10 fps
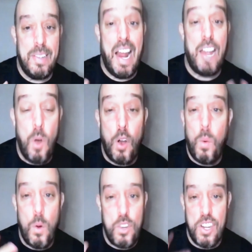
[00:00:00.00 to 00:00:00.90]
And I saw a
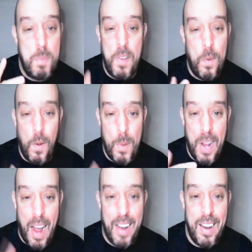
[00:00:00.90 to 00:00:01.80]
quote just before
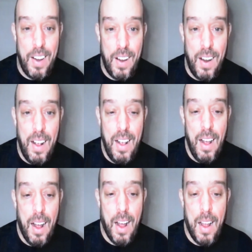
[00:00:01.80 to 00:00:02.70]
we got here
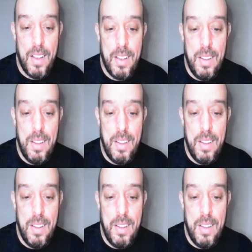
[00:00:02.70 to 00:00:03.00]
uh,